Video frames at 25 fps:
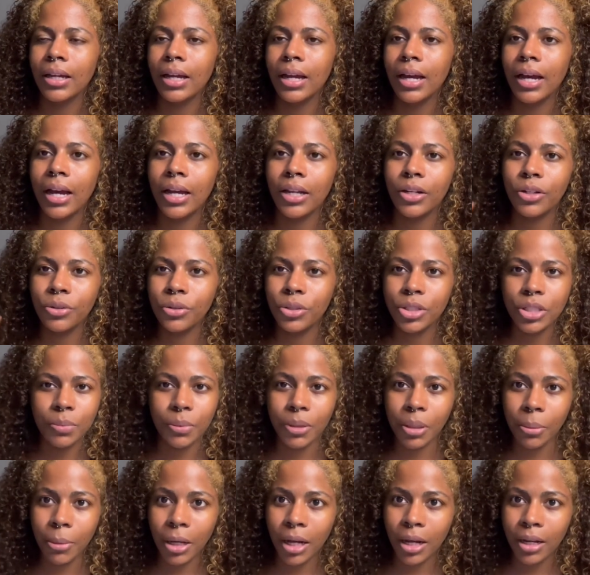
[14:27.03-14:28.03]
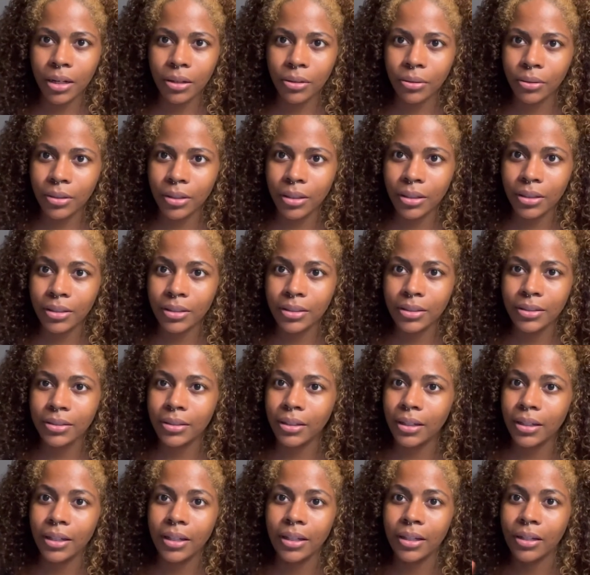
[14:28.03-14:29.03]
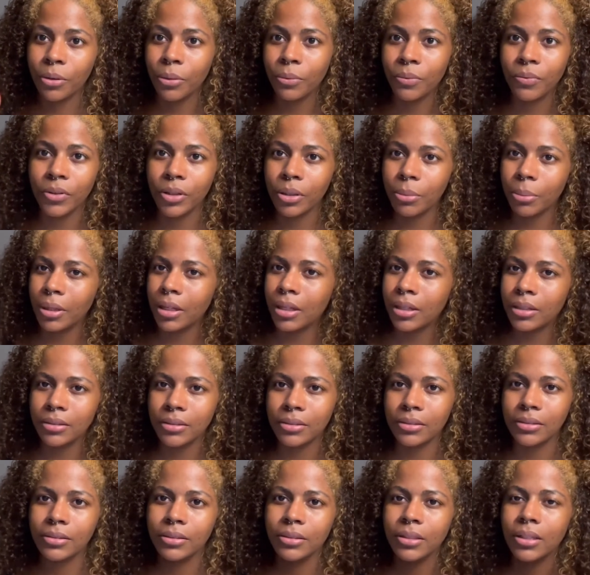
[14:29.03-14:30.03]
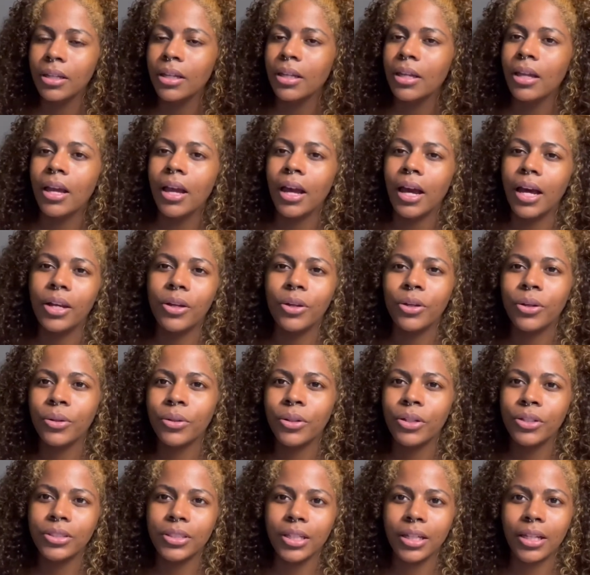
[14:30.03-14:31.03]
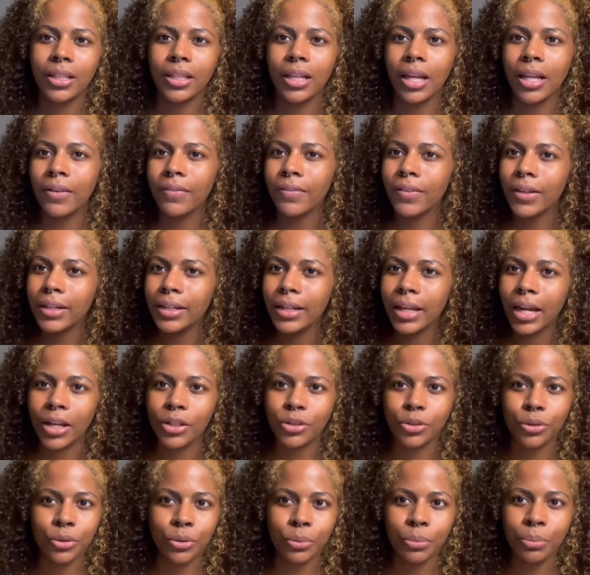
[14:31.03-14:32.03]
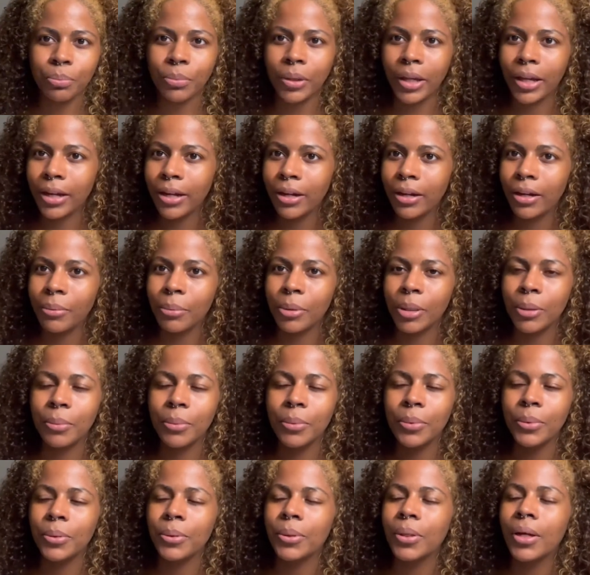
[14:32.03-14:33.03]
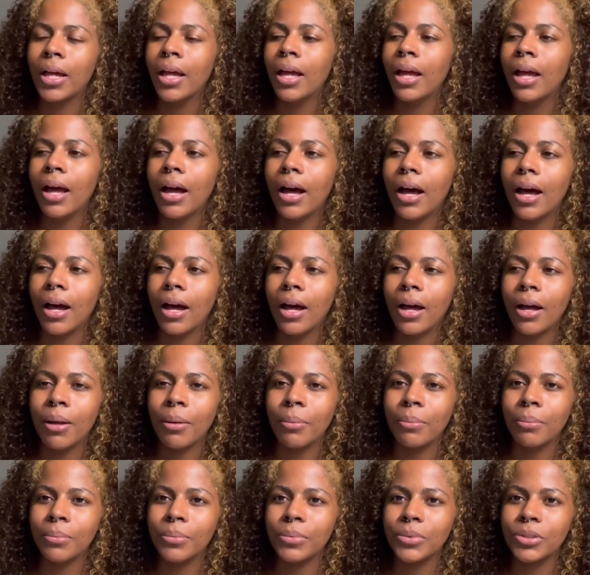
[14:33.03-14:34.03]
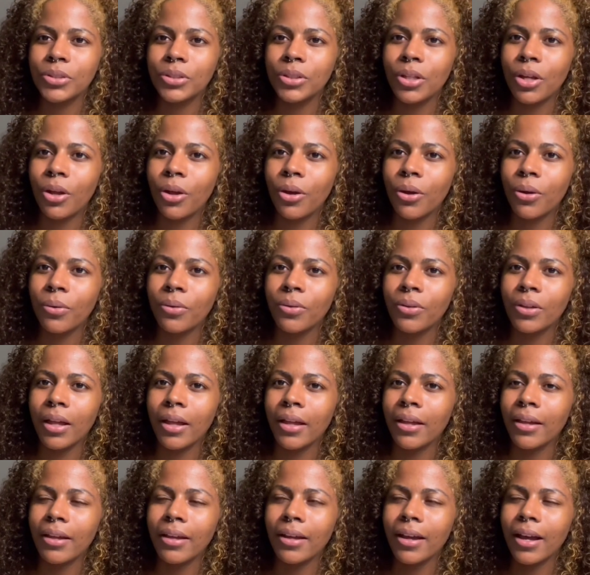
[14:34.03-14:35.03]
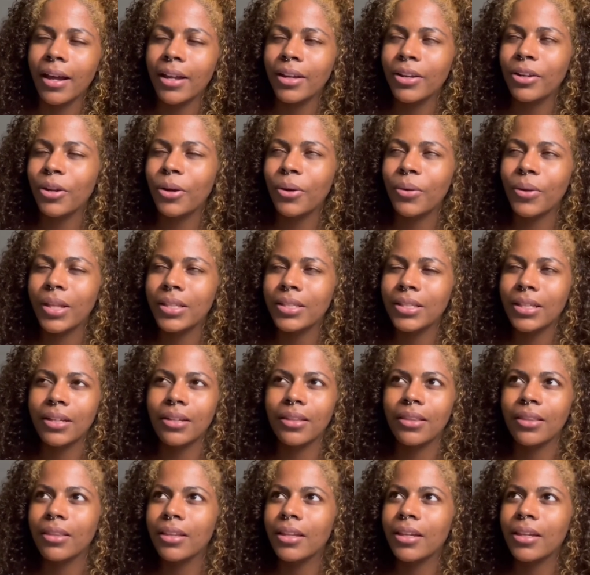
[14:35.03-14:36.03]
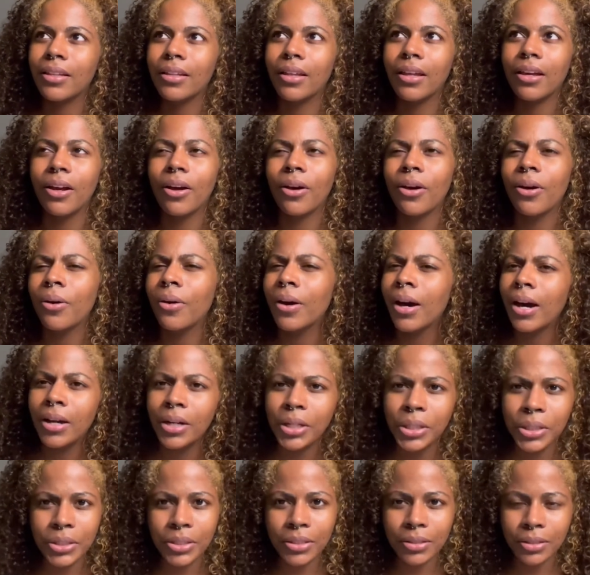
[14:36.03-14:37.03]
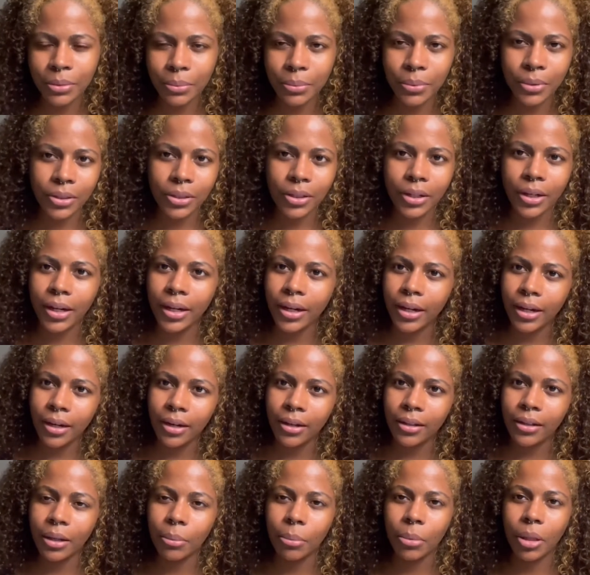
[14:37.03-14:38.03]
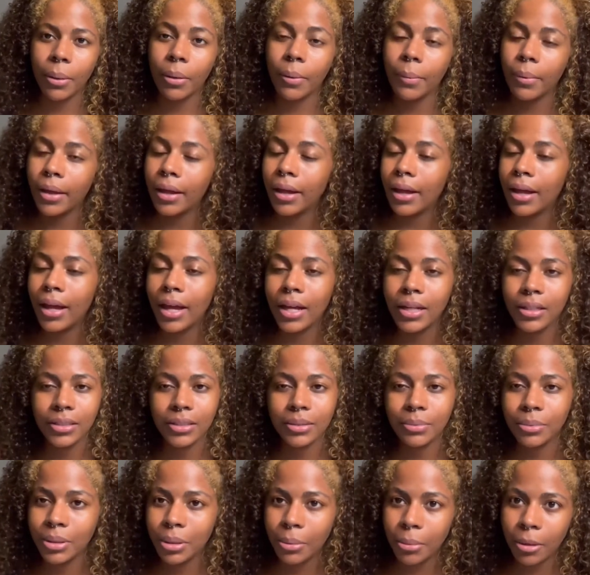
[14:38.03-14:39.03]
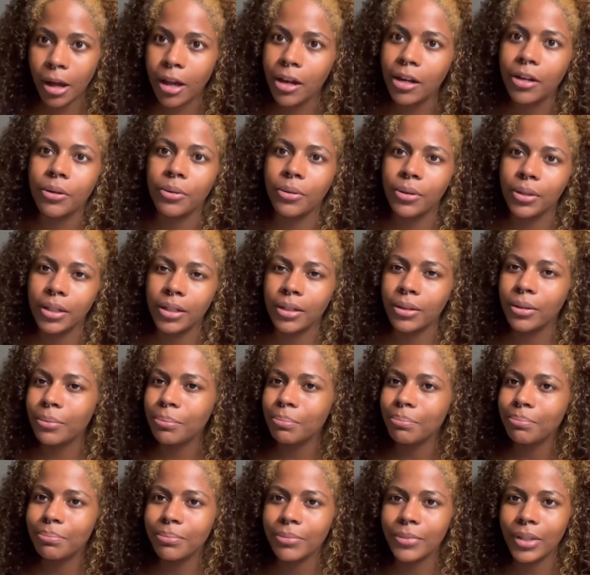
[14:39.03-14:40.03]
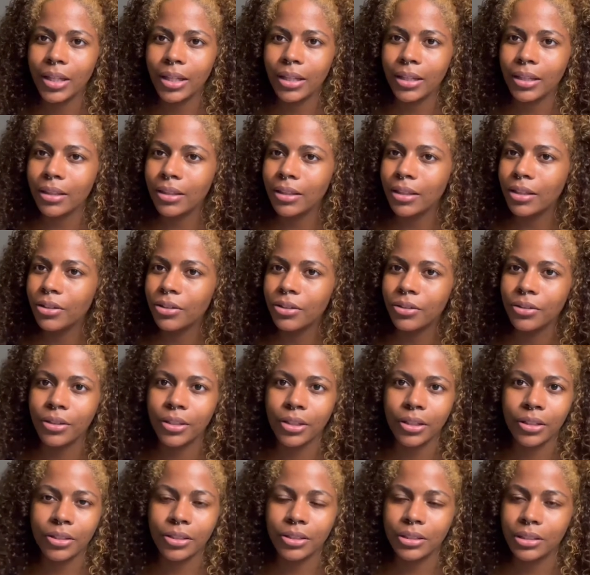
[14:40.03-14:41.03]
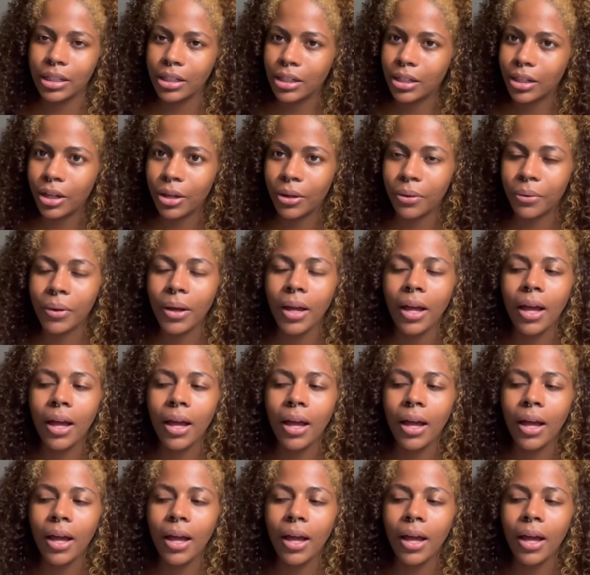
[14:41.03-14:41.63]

I do just put a bonnet on this, like, and hope for the best. I know there's, like, a lot of, like, natural hair people. Um, so, like, I know that's, like, a thing. Like, oh, how do you sleep on your hair? Like, blah, blah, blah. I just put a bonnet on it and literally just let it go.